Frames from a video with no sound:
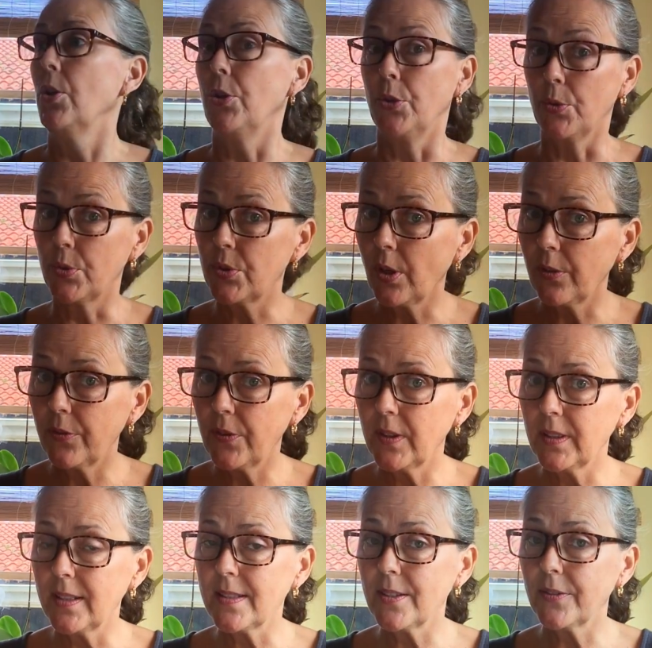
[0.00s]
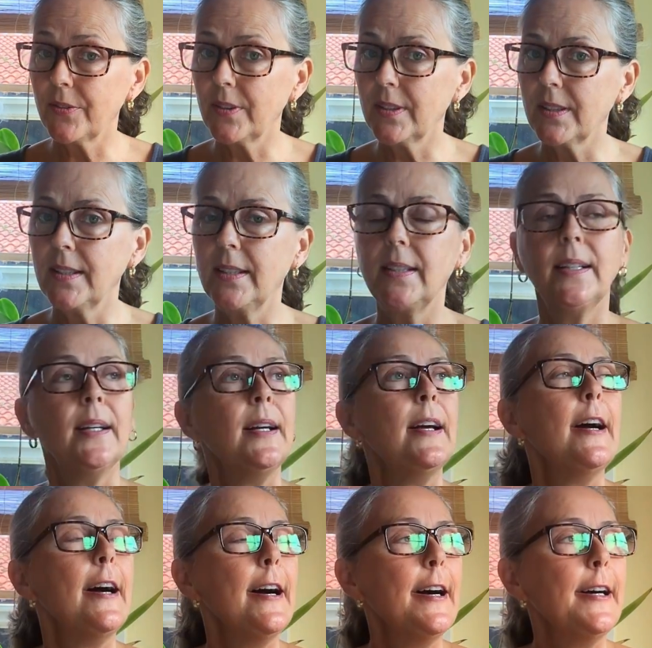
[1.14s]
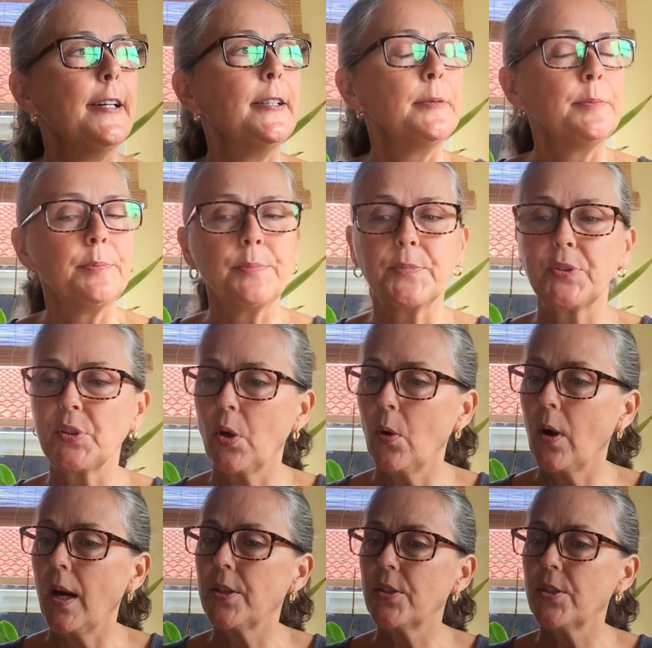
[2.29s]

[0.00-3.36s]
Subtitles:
You start feeling differently. So